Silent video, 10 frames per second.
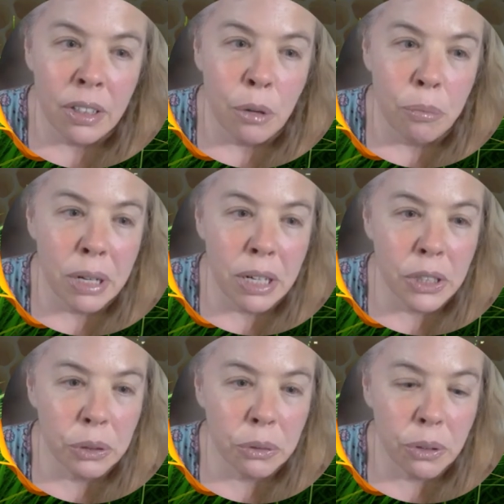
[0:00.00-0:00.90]
Make
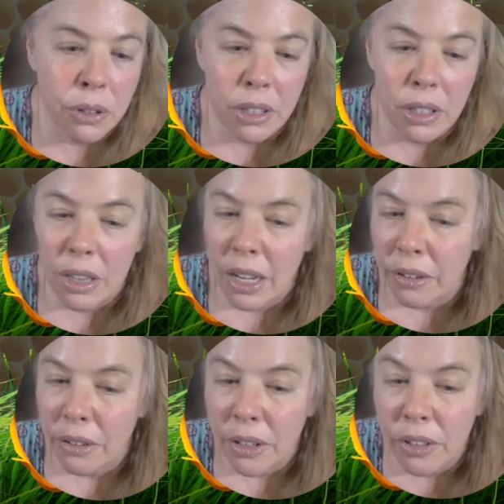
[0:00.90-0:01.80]
sure that the
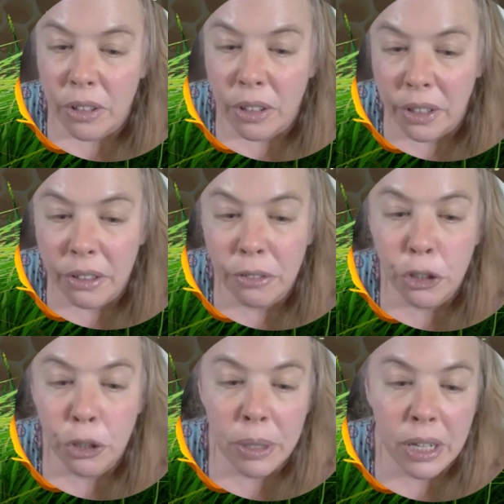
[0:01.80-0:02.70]
area is clear of
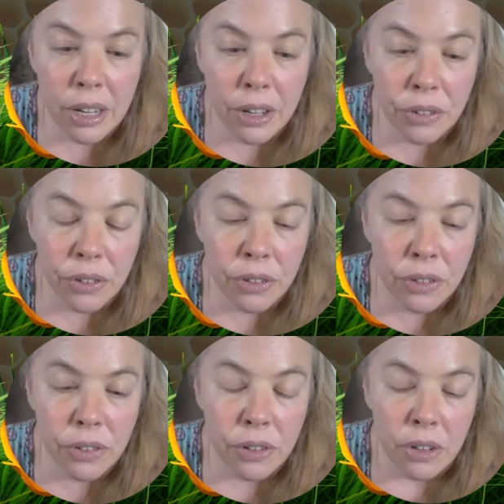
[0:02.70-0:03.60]
tripping
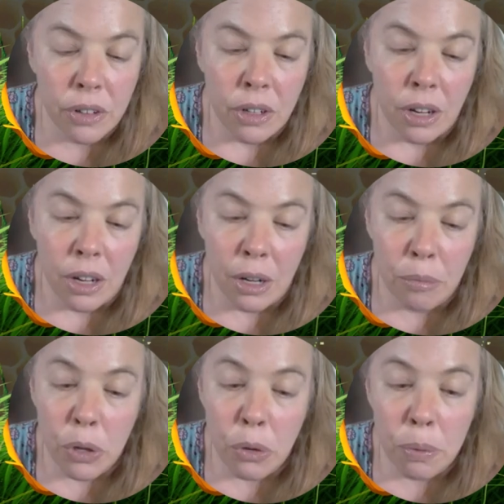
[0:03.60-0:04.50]
hazards.
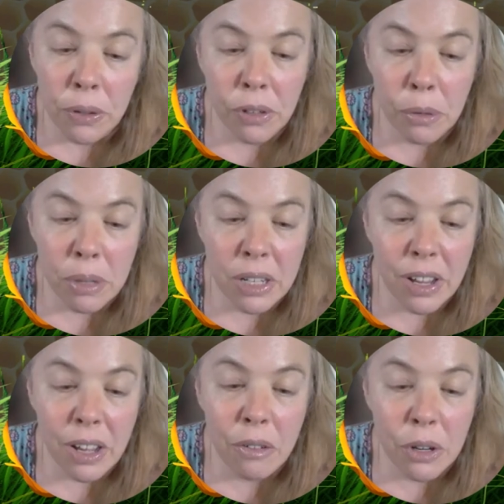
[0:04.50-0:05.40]
You put something
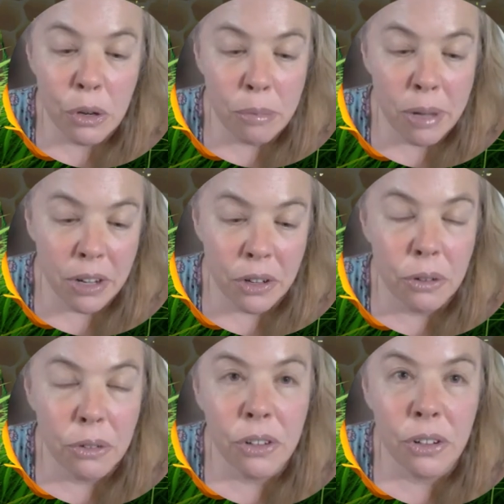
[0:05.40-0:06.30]
down and you make a
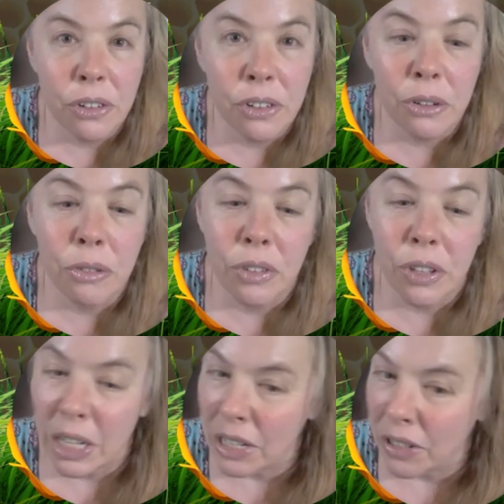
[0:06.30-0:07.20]
note to yourself
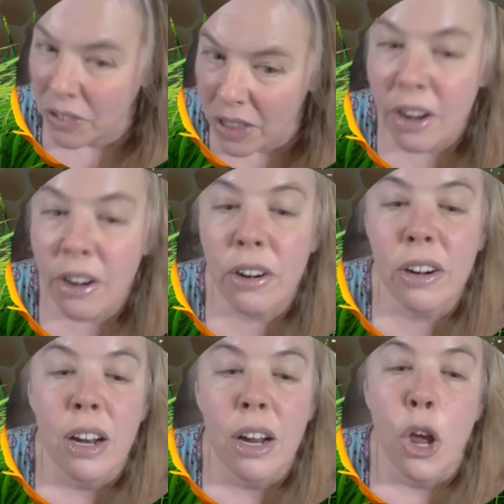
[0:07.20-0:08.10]
that it's there,
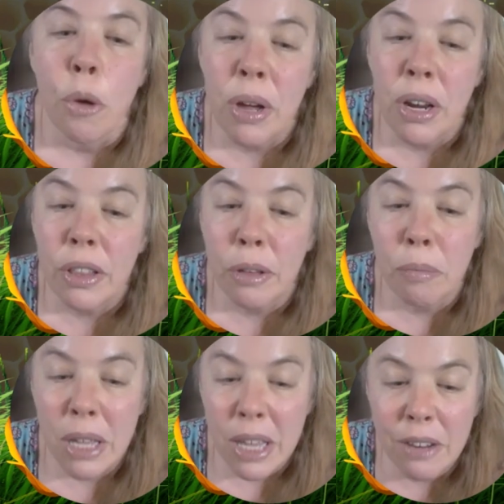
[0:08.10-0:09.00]
but in
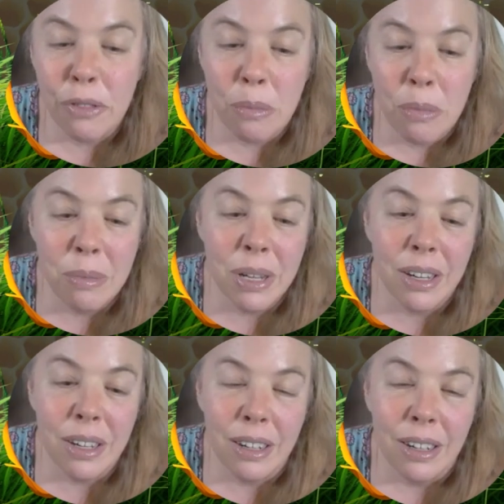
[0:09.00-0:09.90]
the heat of the moment,
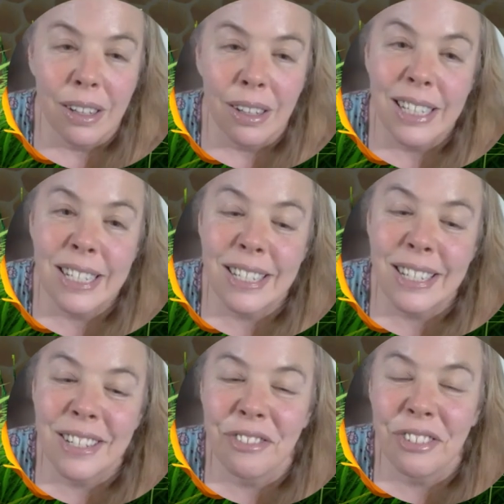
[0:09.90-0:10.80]
it's easy
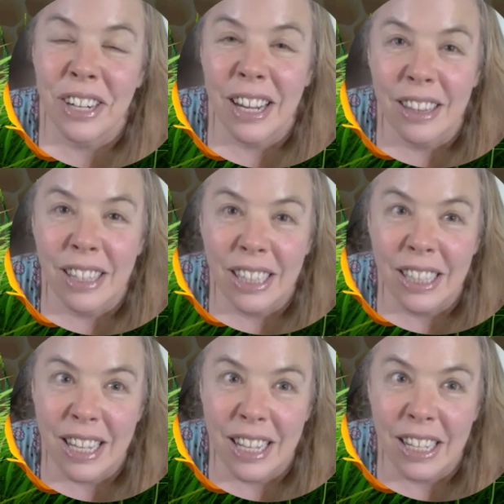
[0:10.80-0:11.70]
to forget that the
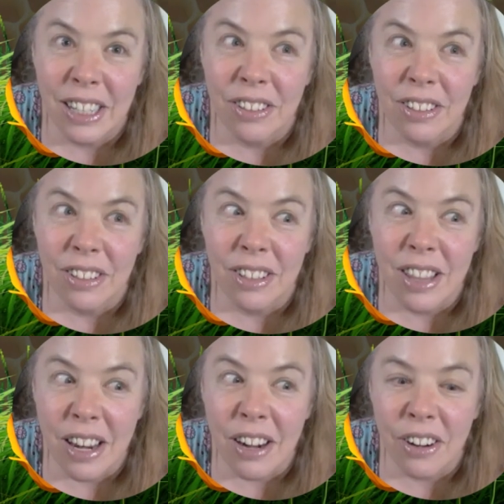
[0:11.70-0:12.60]
thing is
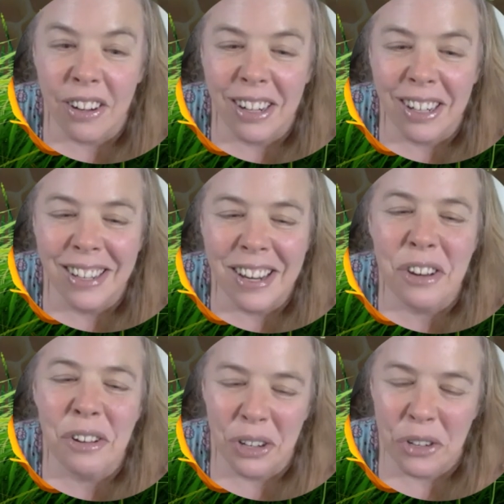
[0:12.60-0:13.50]
there, and then
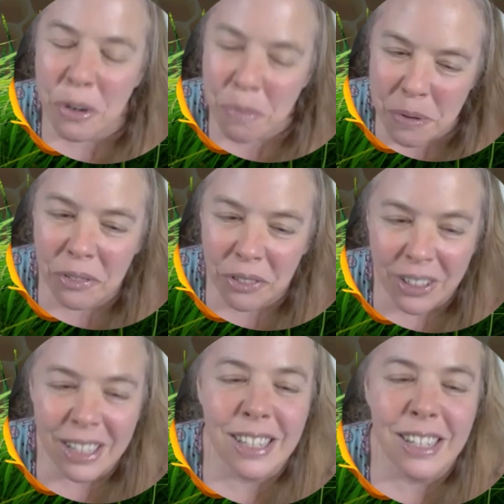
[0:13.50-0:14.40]
you can trip over
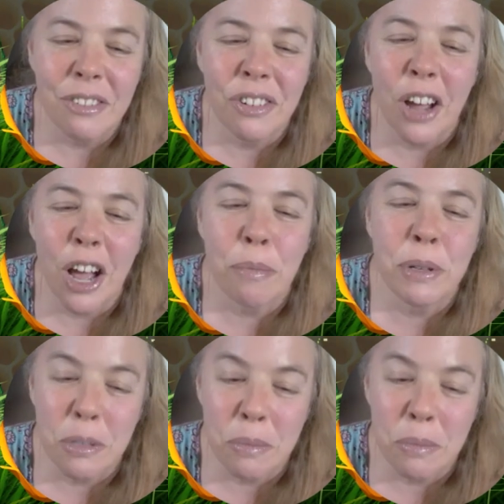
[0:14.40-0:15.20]
it. And if you happen to be